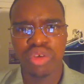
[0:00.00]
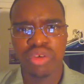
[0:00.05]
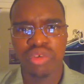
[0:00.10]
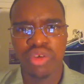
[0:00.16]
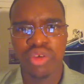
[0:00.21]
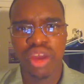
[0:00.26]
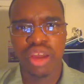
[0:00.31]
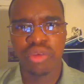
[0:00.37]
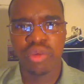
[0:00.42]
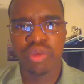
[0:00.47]
of
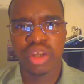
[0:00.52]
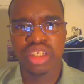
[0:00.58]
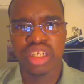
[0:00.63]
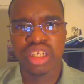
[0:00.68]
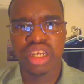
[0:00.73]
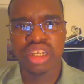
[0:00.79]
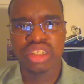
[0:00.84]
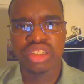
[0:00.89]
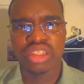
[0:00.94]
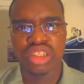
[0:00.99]
drag racing
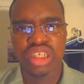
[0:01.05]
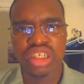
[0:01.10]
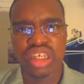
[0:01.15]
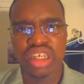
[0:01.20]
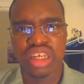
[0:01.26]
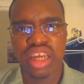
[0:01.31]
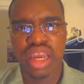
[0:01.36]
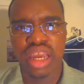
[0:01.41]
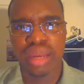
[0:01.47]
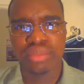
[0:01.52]
in GT
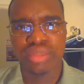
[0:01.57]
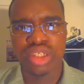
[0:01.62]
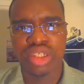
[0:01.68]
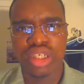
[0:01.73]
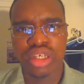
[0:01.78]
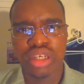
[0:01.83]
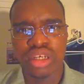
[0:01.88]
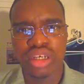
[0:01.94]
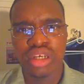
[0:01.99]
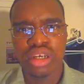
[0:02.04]
games,
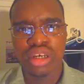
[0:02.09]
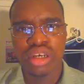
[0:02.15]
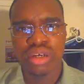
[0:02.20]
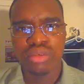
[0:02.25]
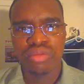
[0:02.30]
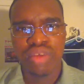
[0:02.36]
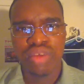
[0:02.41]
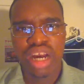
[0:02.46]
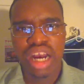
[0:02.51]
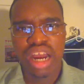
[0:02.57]

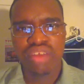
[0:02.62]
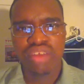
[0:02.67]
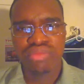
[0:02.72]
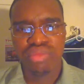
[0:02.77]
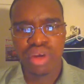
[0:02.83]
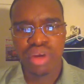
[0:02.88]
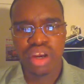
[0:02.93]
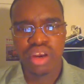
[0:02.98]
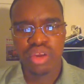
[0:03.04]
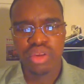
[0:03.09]
I've
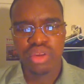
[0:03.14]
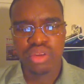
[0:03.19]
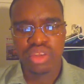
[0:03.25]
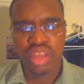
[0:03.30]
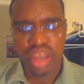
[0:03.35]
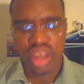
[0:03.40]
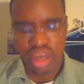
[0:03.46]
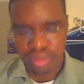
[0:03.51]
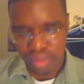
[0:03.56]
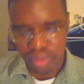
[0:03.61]
put another
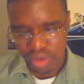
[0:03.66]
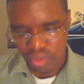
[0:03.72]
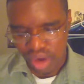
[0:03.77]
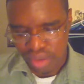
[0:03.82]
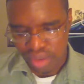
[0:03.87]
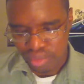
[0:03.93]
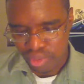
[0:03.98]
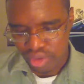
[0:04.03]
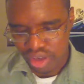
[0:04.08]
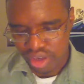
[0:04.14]
thing on my
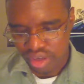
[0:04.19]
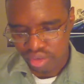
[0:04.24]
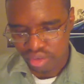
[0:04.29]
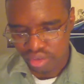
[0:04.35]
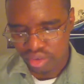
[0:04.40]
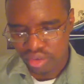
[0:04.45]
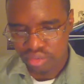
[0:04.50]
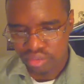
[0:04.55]
whiteboard here.